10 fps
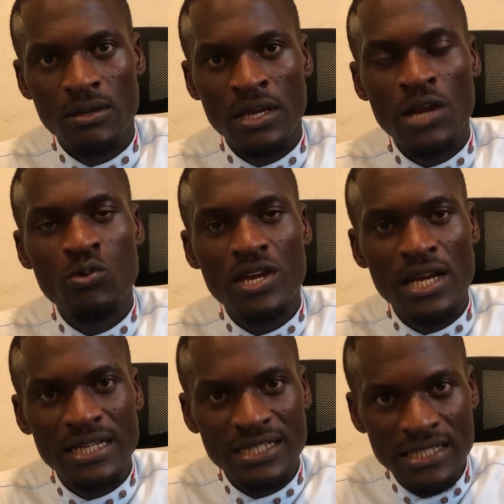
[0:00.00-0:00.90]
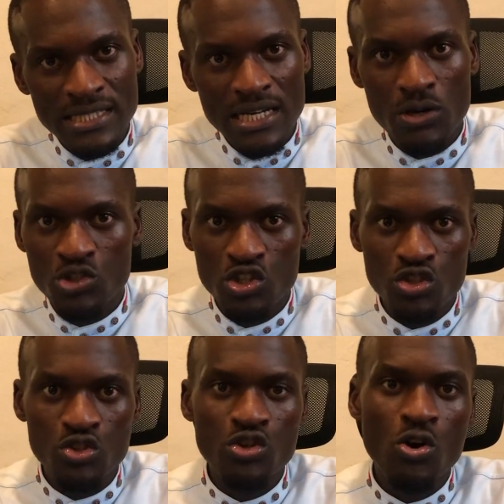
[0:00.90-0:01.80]
can we get a discount?
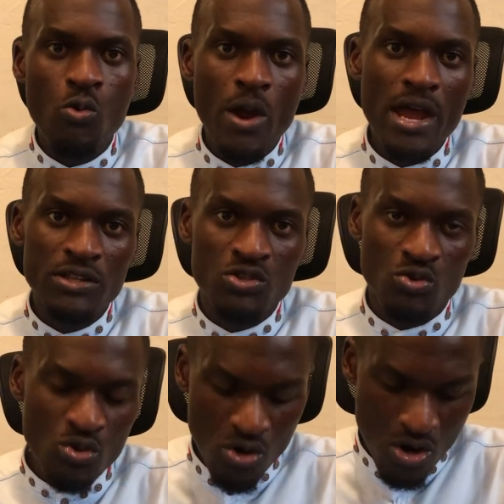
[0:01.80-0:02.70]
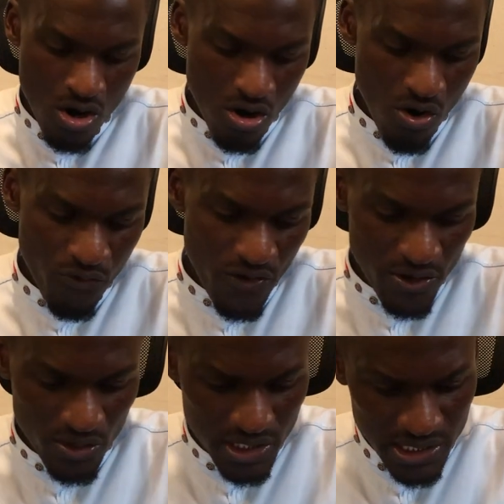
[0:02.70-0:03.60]
You know where to offer
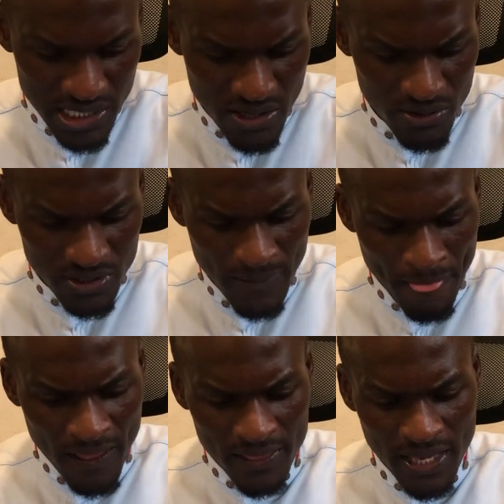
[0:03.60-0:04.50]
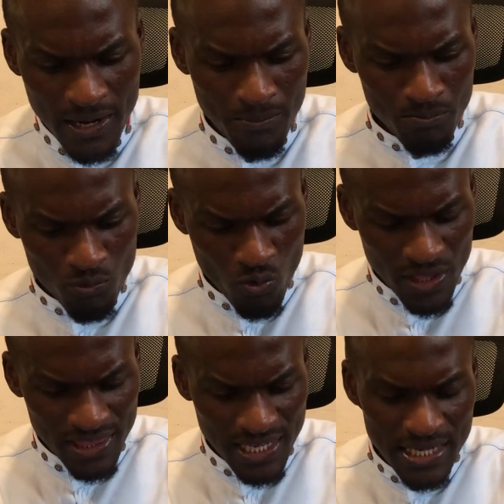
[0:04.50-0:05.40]
your discount. Then
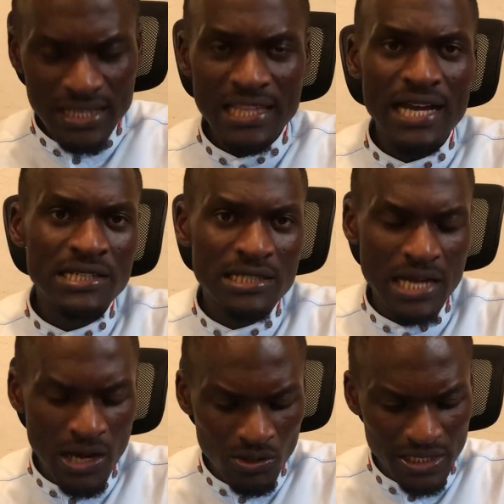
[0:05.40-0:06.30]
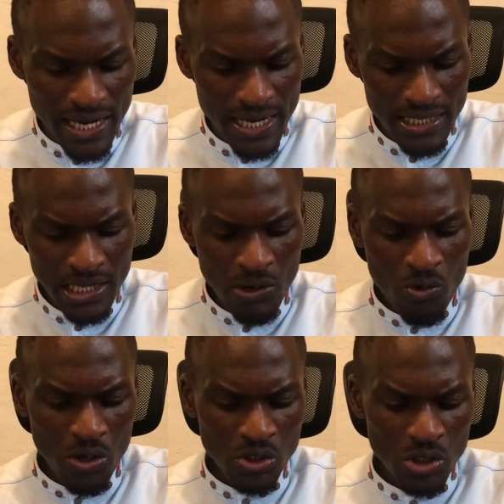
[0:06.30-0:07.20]
within that outline,
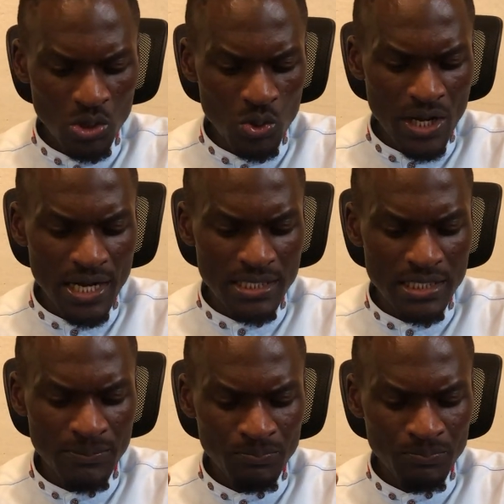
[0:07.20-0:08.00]
we also look at